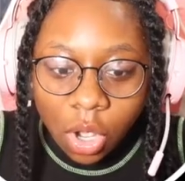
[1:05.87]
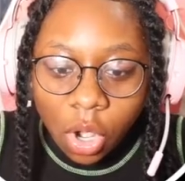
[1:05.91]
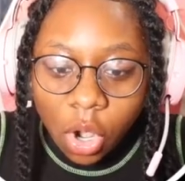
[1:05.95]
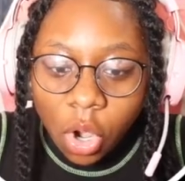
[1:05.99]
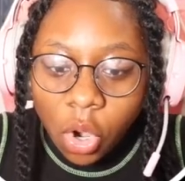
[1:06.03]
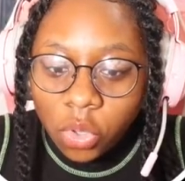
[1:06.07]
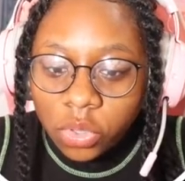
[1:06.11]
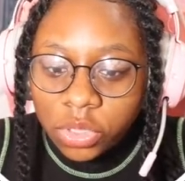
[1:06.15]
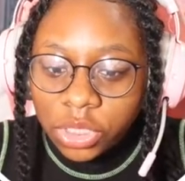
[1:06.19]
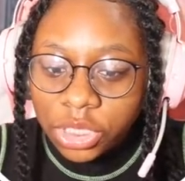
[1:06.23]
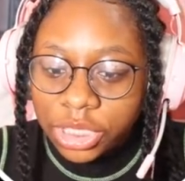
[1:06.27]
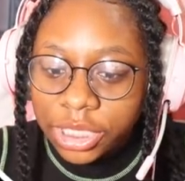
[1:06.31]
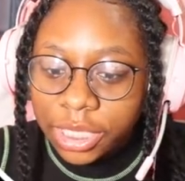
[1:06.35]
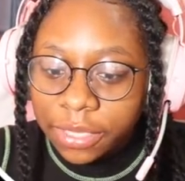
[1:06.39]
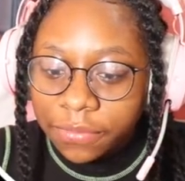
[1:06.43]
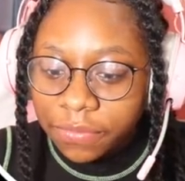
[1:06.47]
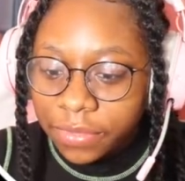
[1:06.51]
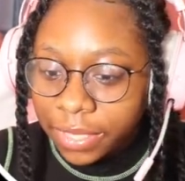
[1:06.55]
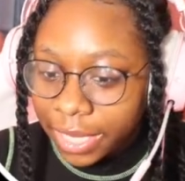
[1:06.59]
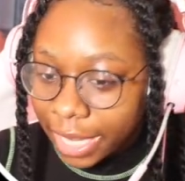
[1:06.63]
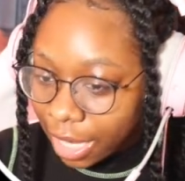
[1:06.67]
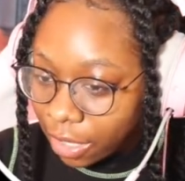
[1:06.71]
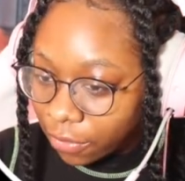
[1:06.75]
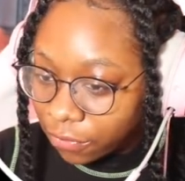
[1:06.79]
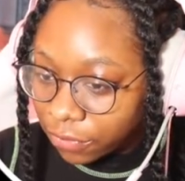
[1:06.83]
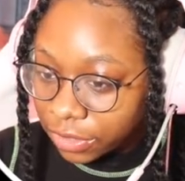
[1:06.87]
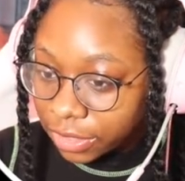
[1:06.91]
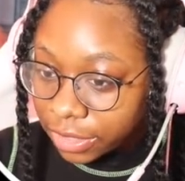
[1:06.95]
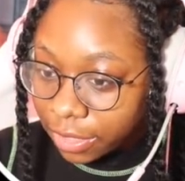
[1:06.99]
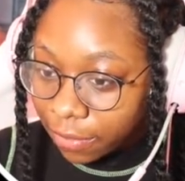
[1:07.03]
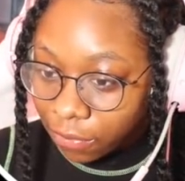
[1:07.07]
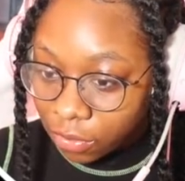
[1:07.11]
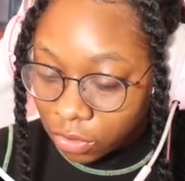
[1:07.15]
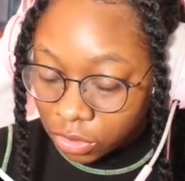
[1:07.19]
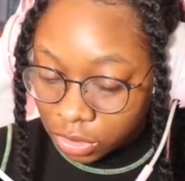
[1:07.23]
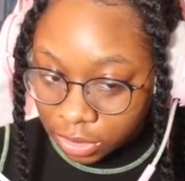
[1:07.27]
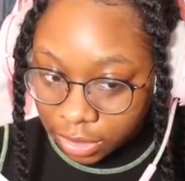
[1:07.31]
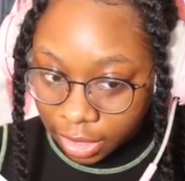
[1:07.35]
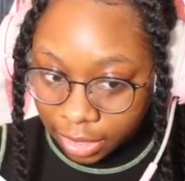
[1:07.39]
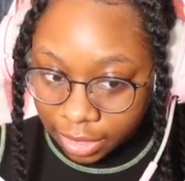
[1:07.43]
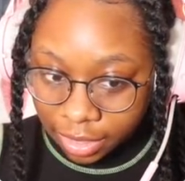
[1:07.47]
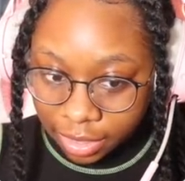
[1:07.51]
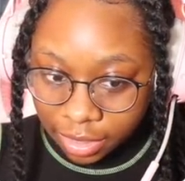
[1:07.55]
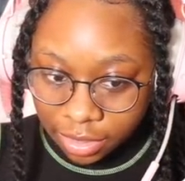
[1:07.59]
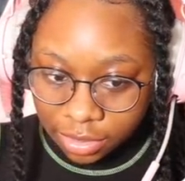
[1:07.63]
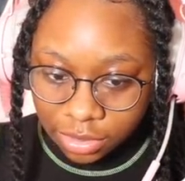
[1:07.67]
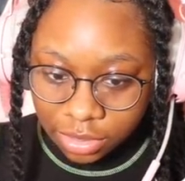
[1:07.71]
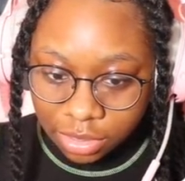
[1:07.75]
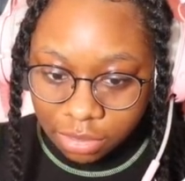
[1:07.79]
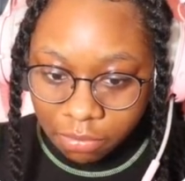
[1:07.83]
Hold shift now for several
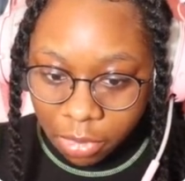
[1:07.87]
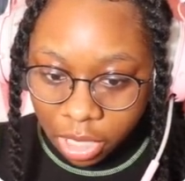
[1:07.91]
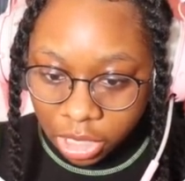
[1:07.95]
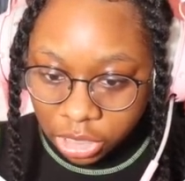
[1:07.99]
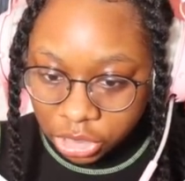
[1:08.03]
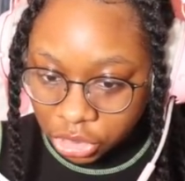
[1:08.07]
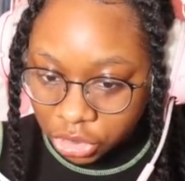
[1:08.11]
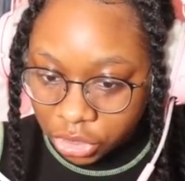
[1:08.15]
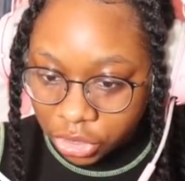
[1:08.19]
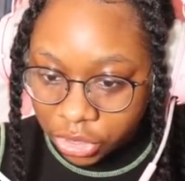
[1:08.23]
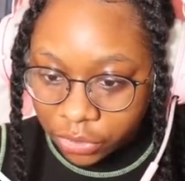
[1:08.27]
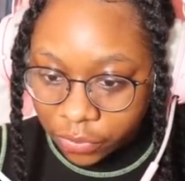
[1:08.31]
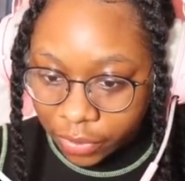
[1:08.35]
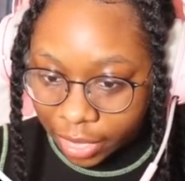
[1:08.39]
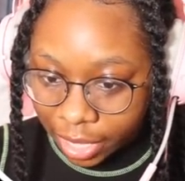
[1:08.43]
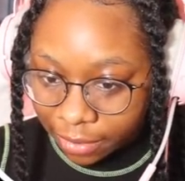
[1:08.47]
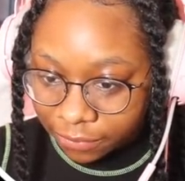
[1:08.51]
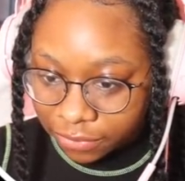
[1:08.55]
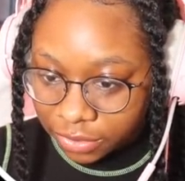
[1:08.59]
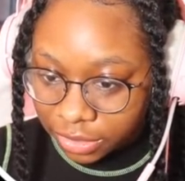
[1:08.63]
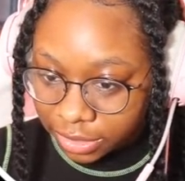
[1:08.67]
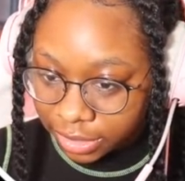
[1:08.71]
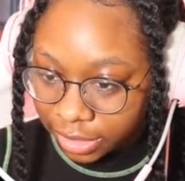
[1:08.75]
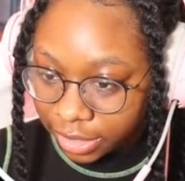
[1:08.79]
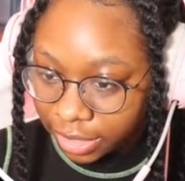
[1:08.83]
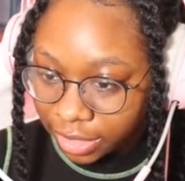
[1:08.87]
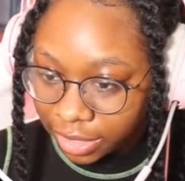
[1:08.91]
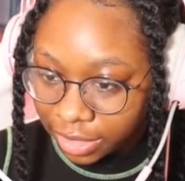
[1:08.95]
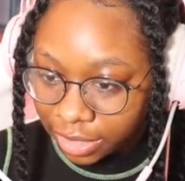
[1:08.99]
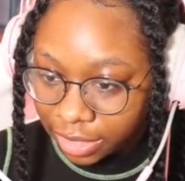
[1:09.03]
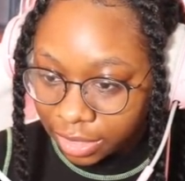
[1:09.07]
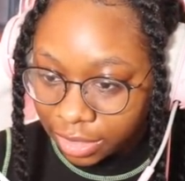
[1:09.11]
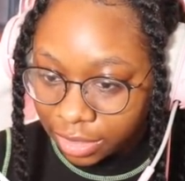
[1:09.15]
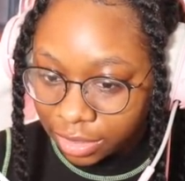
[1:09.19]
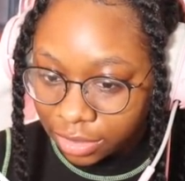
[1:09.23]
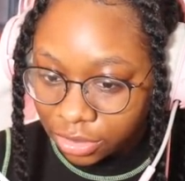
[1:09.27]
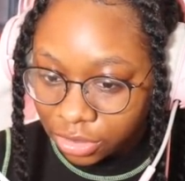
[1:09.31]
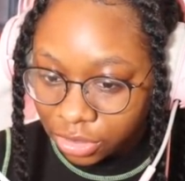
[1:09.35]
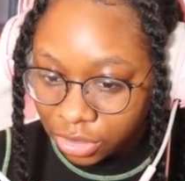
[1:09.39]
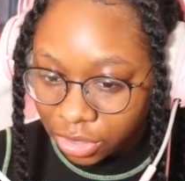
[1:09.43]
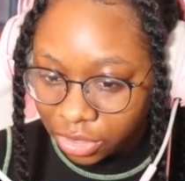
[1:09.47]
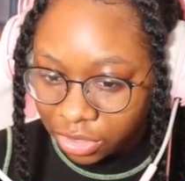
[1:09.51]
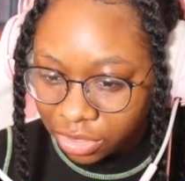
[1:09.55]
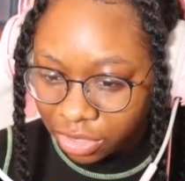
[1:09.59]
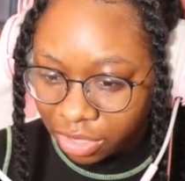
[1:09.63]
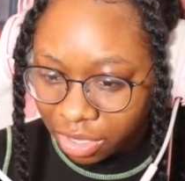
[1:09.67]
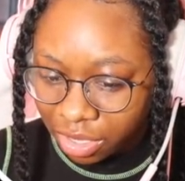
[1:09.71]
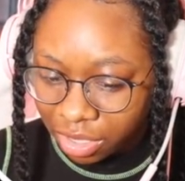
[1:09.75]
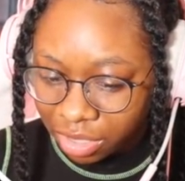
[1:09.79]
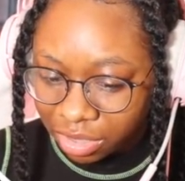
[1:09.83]
seconds to make sure you have sticky keys
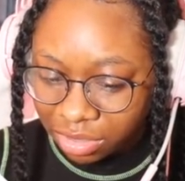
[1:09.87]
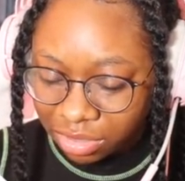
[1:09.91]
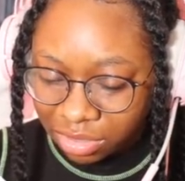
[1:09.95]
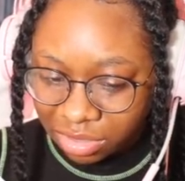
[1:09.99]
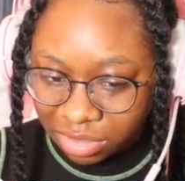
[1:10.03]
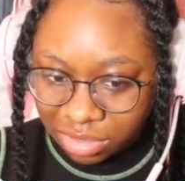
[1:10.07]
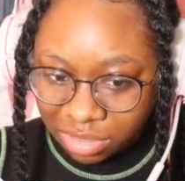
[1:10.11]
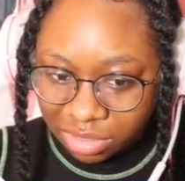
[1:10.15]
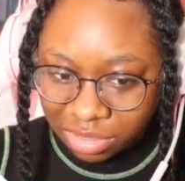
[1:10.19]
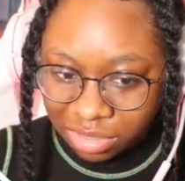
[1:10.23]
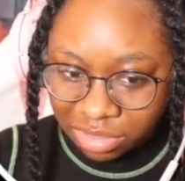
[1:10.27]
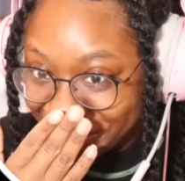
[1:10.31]
turned on.